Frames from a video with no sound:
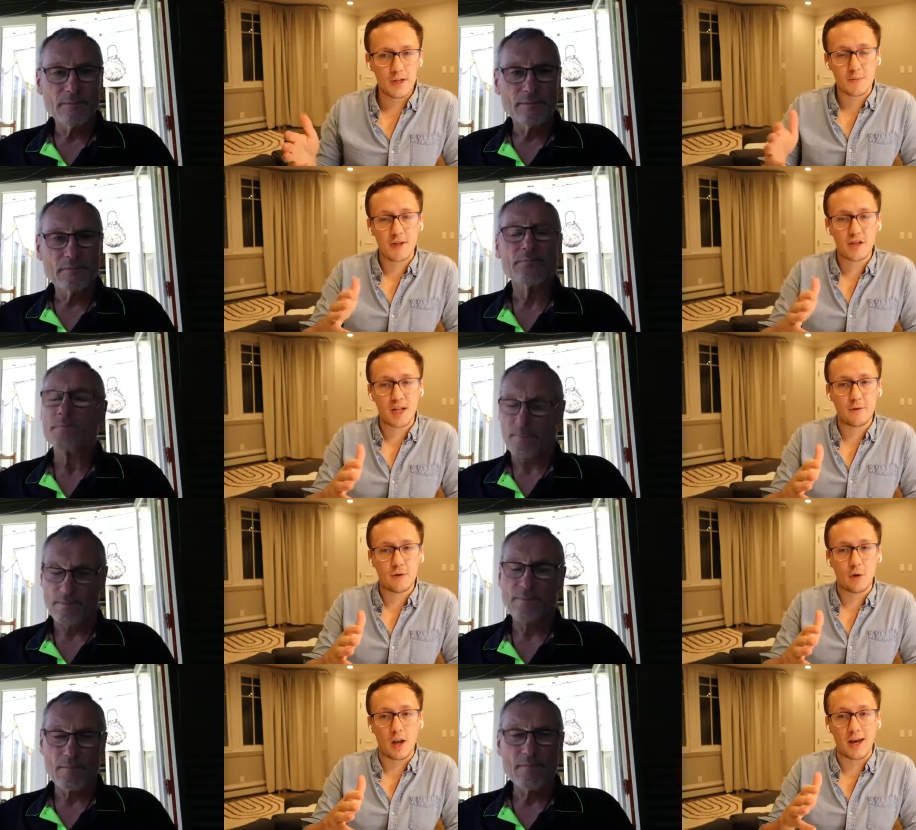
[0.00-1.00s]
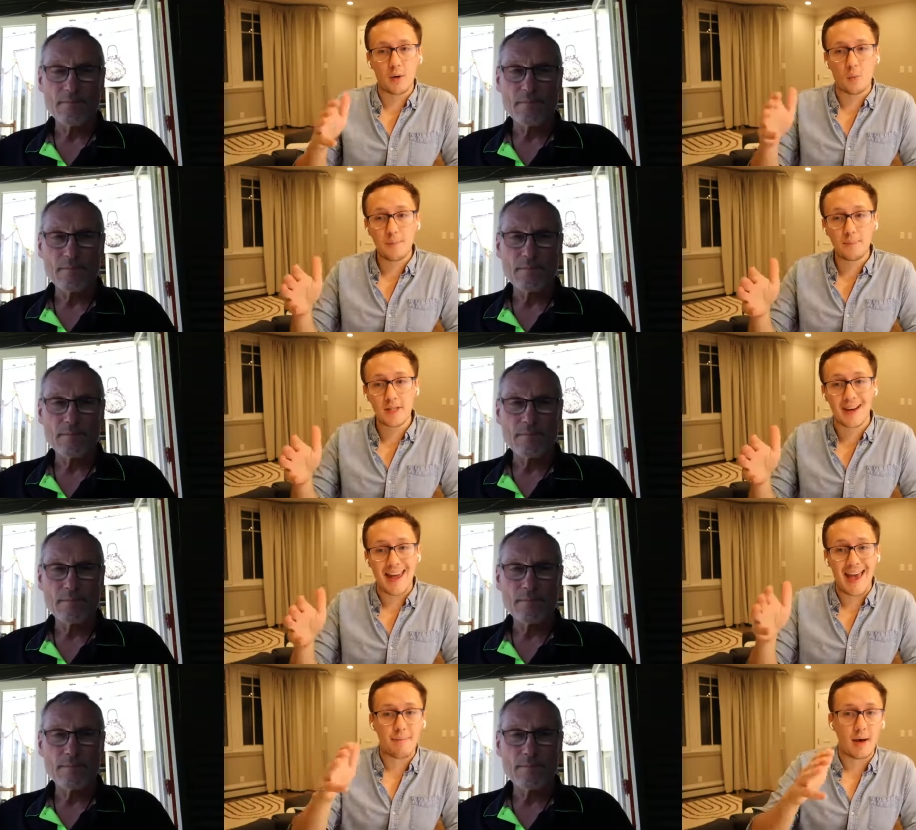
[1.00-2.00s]
Speaker 1: especially if you're like a web design
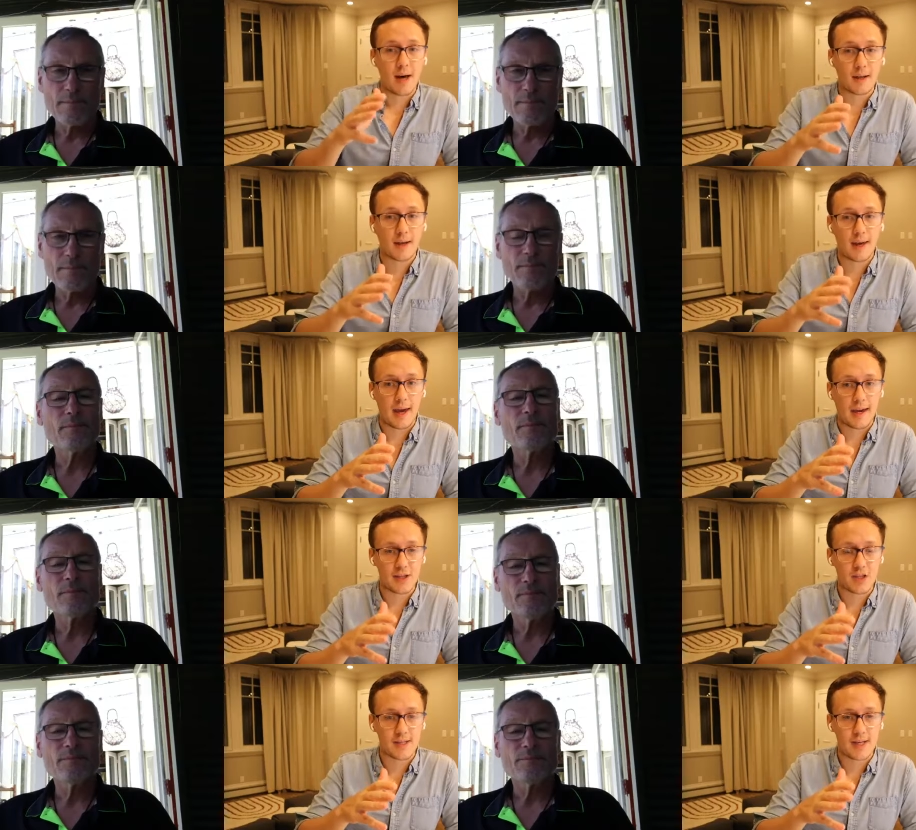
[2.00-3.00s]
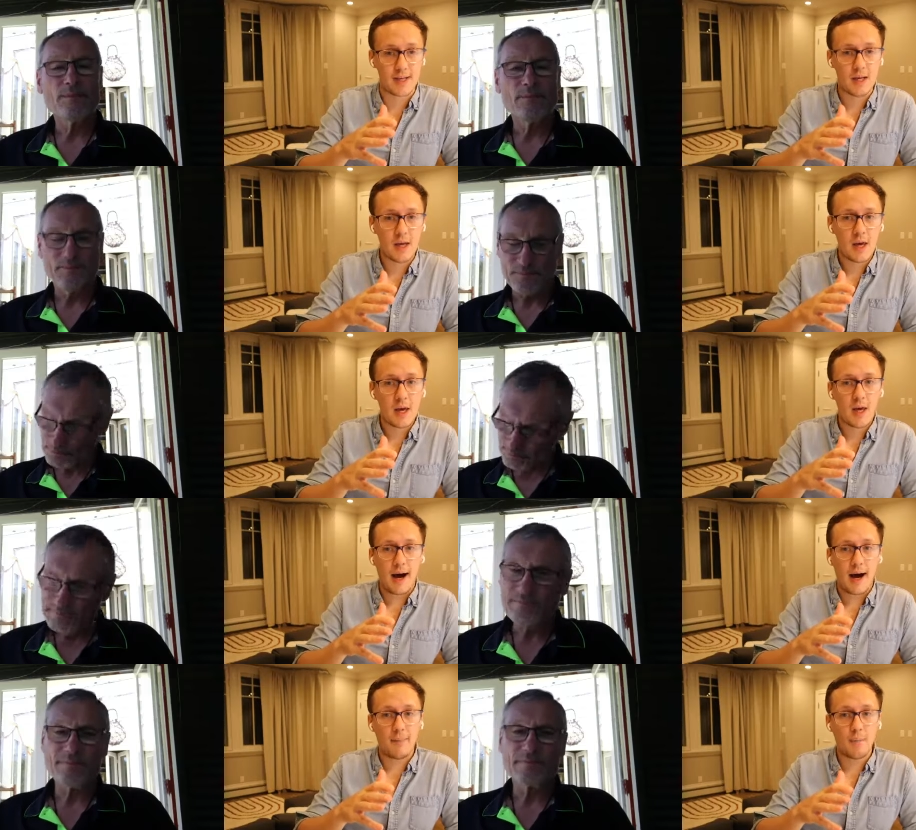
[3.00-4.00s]
and marketing agency,
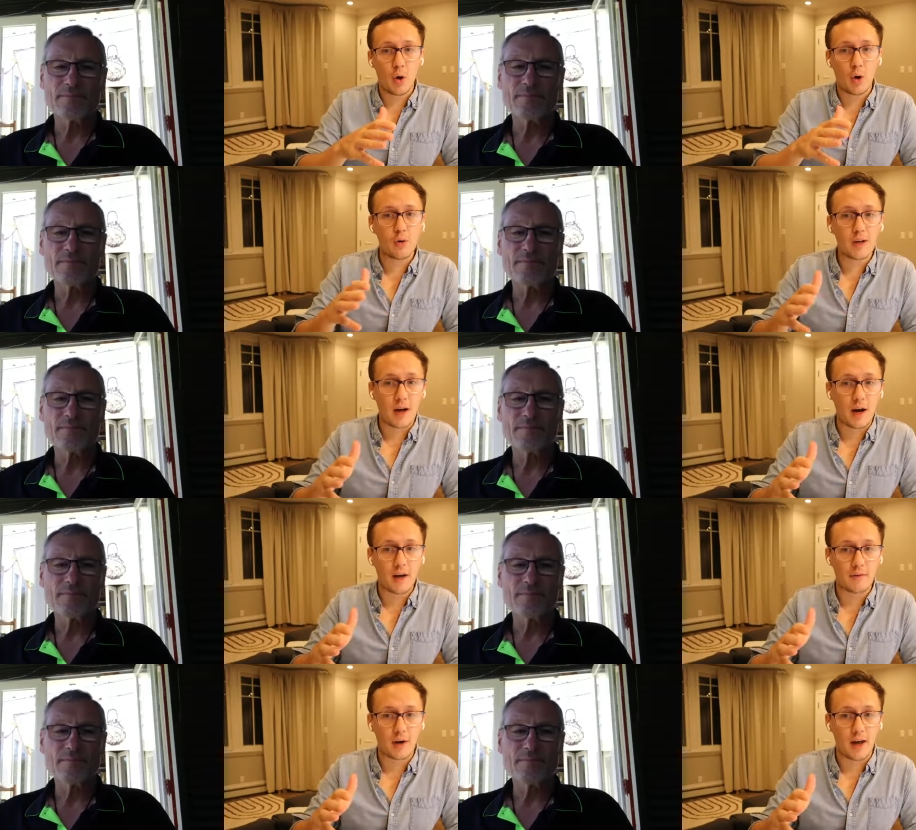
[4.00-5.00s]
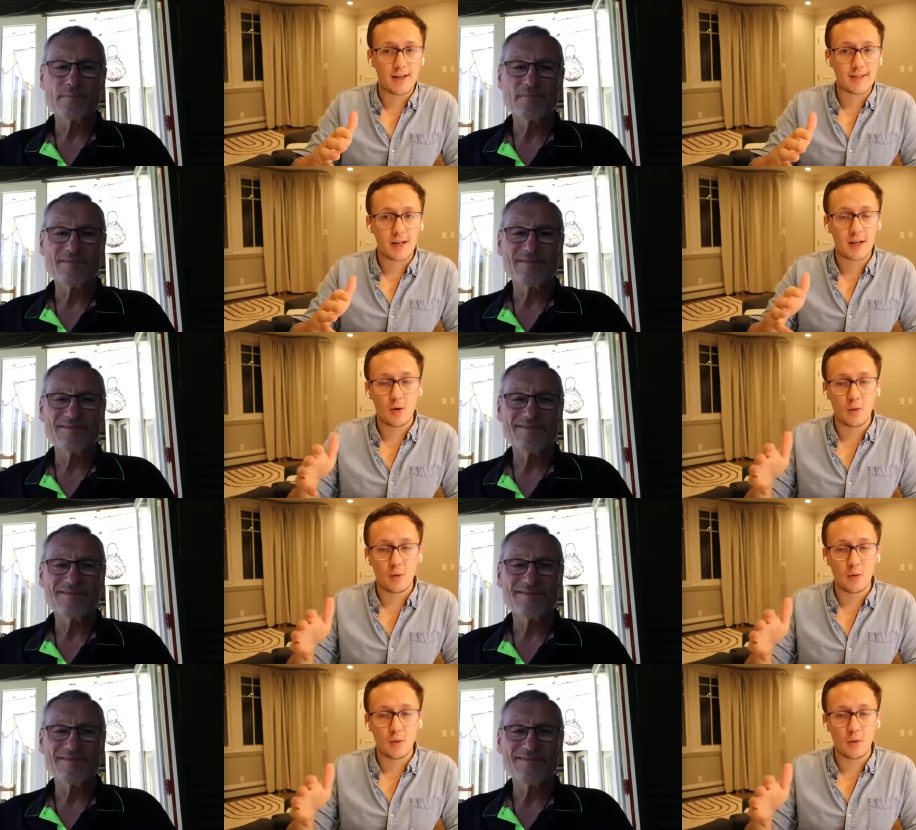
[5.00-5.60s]
um, who the kind of clients are that you